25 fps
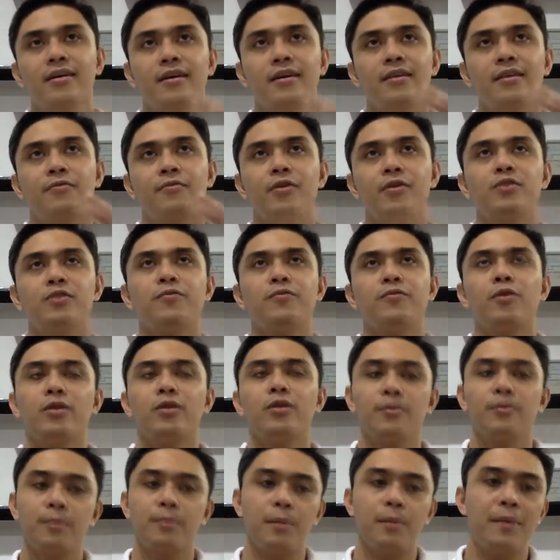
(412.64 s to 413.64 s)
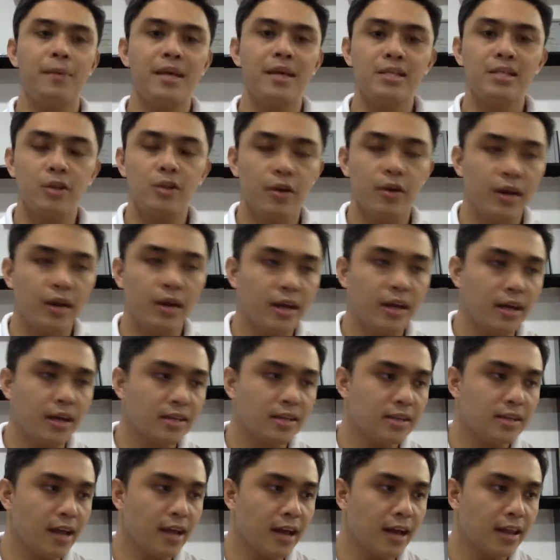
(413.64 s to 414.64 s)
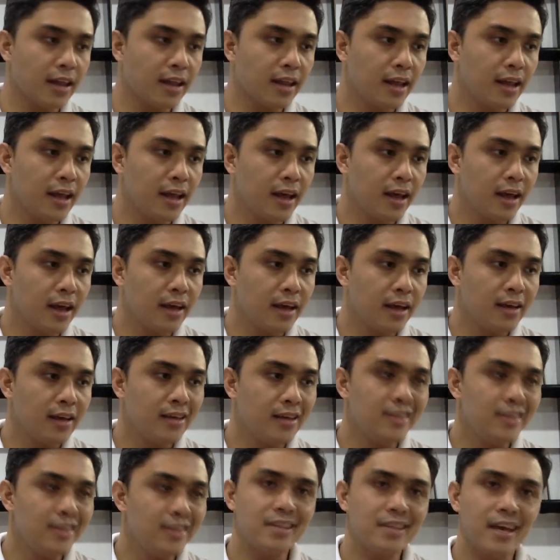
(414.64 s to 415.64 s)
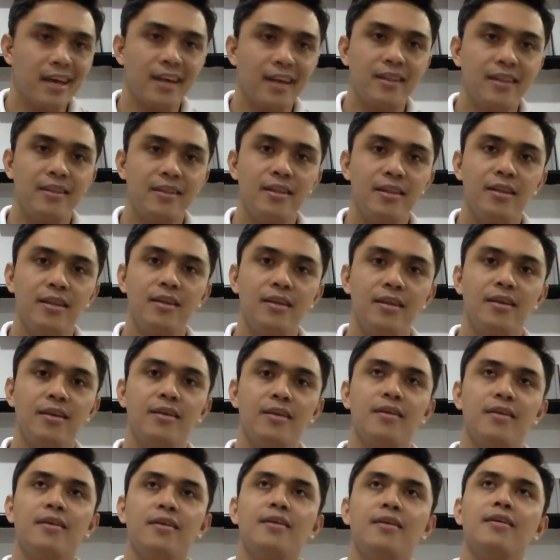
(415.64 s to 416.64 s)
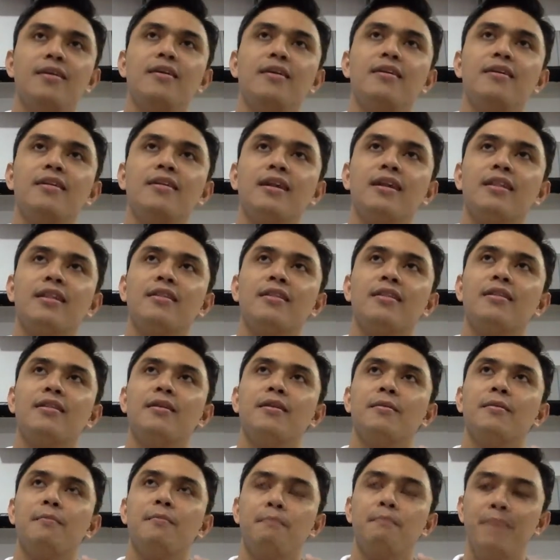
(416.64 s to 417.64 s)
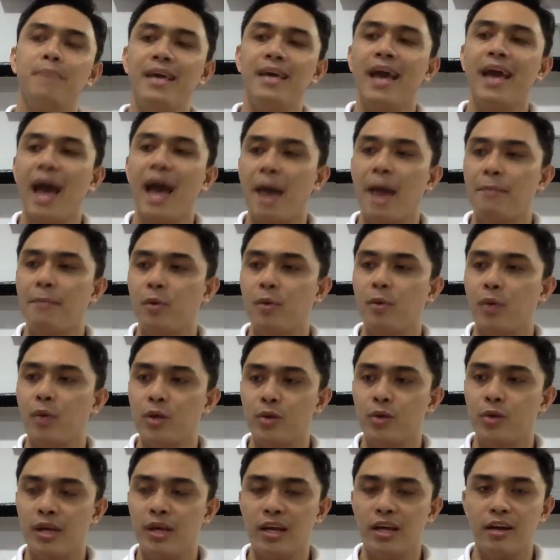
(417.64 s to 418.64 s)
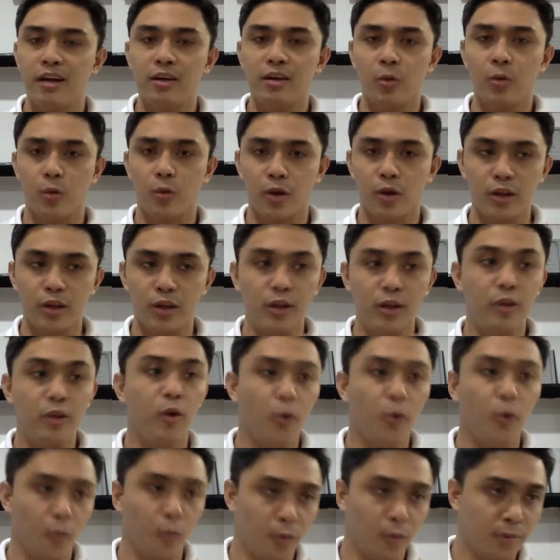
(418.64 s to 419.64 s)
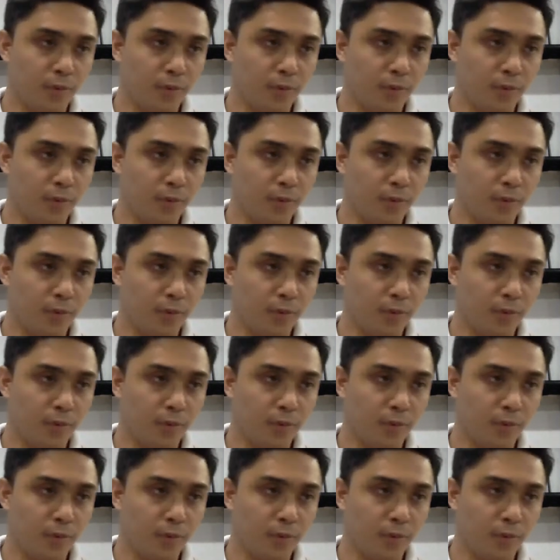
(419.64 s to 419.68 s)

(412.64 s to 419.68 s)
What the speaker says: first of all, the biggest learning is that he said that be happy when you hear the word no.